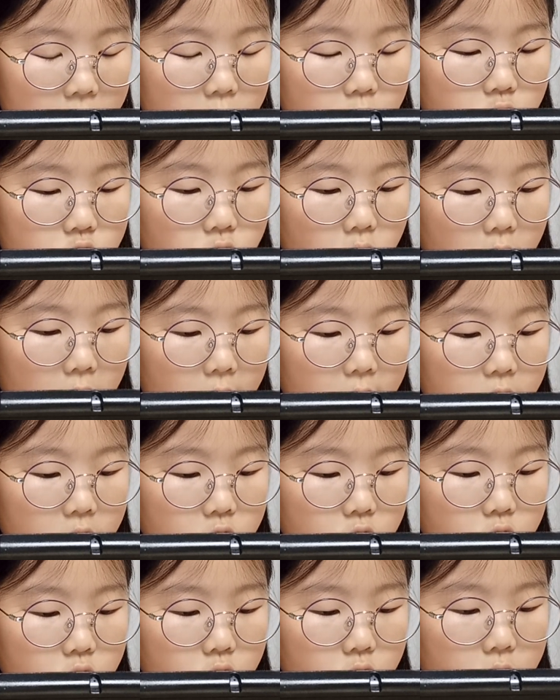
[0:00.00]
tried
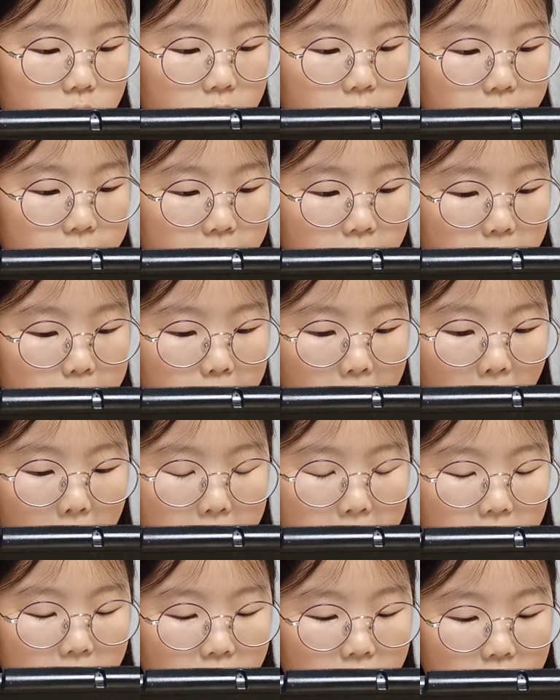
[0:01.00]
to lift the
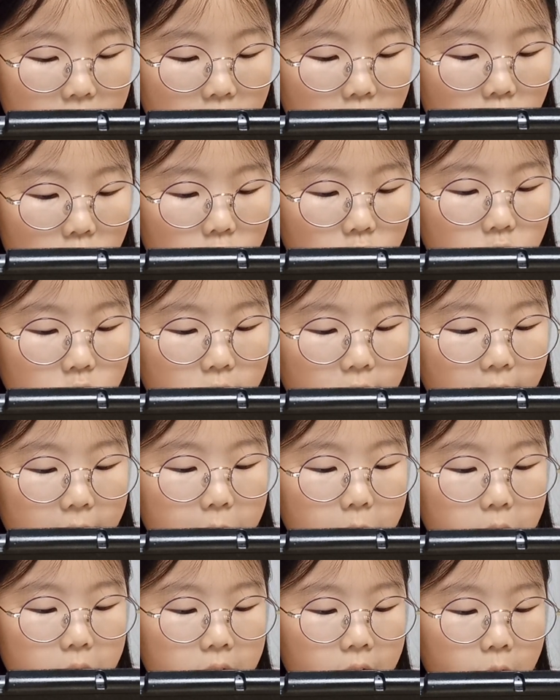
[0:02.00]
pumpkin.
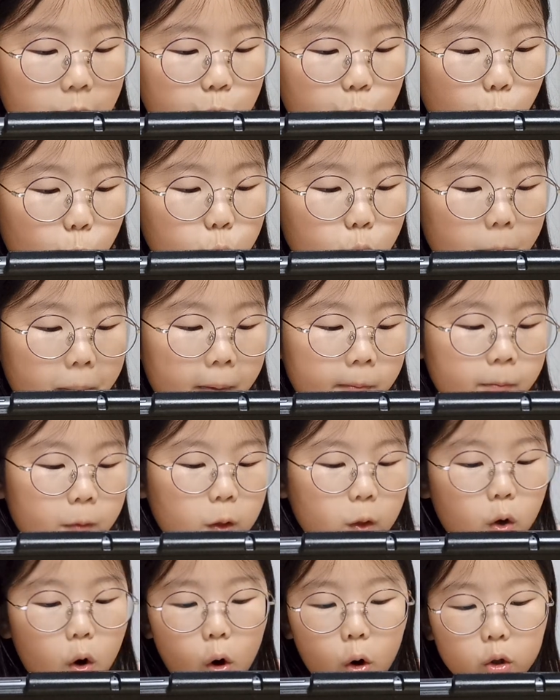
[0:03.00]
Together, they rolled the
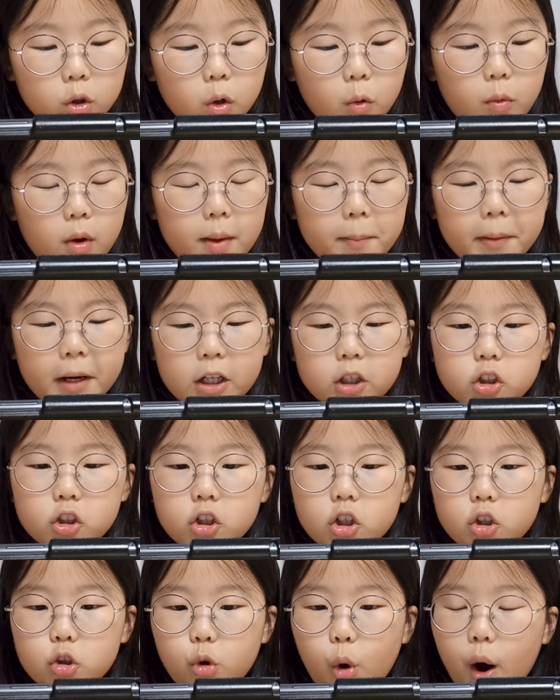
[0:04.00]
pumpkin all the way back to
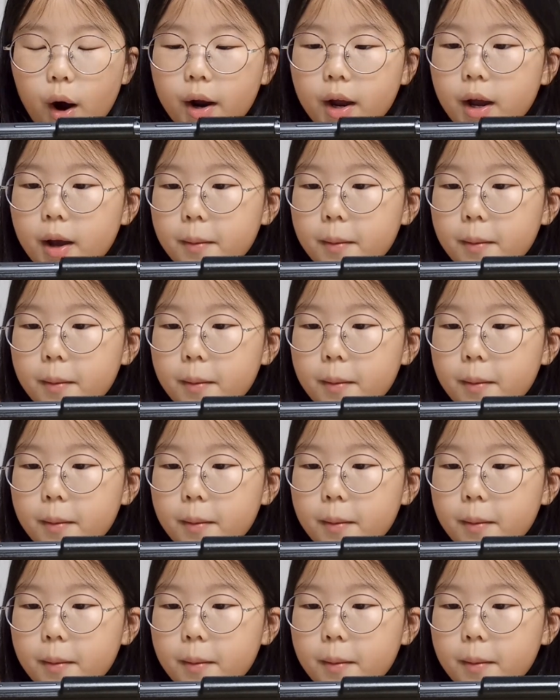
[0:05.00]
the truck.